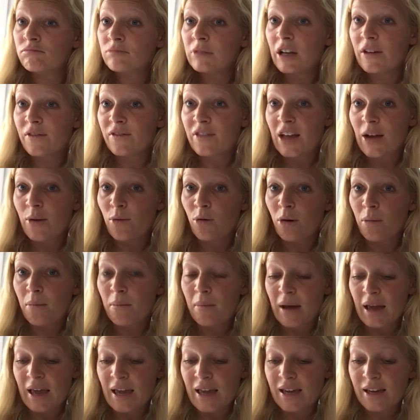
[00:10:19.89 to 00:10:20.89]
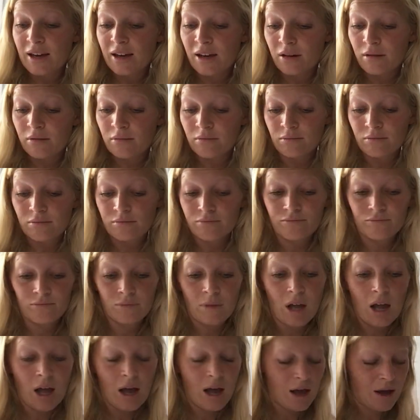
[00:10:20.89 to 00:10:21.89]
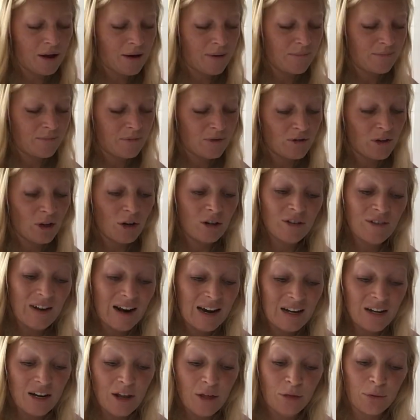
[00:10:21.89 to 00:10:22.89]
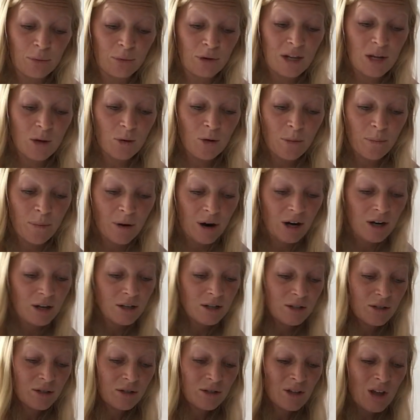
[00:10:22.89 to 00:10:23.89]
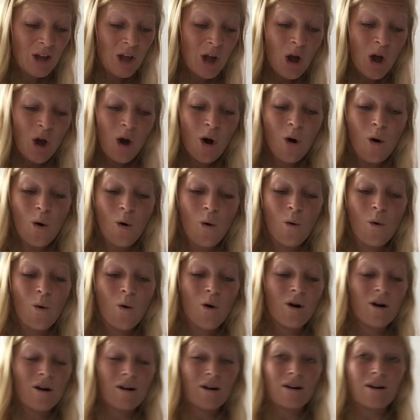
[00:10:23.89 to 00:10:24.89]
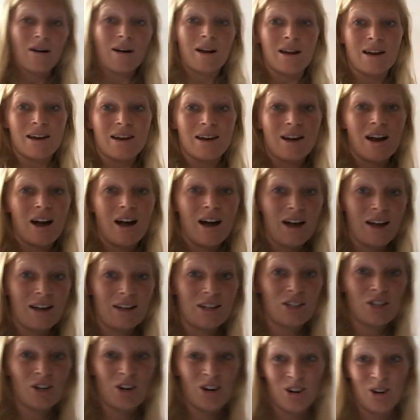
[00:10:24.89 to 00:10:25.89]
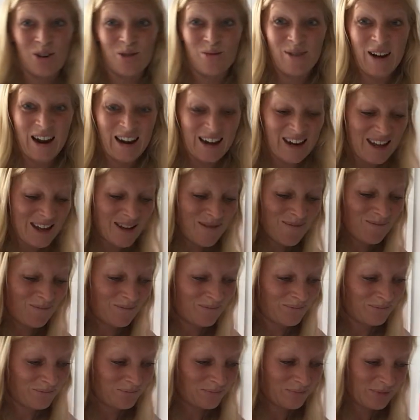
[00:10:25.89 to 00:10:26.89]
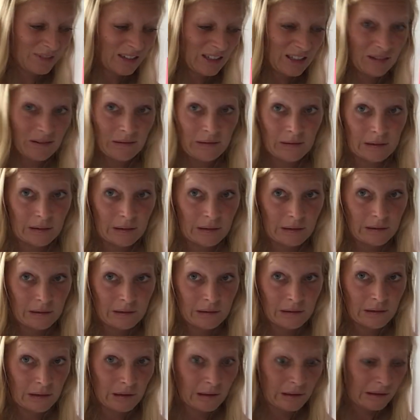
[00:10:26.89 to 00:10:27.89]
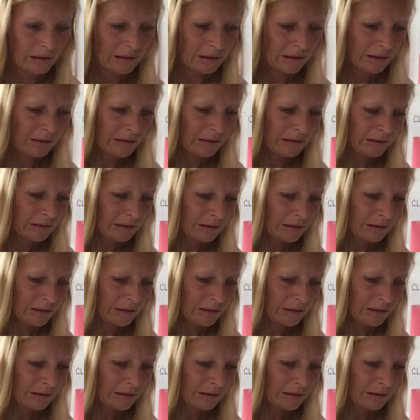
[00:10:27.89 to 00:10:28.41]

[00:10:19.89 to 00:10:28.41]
if they will make um, if they're divided into three equal parts or not. Are you ready? This one's ground turkey.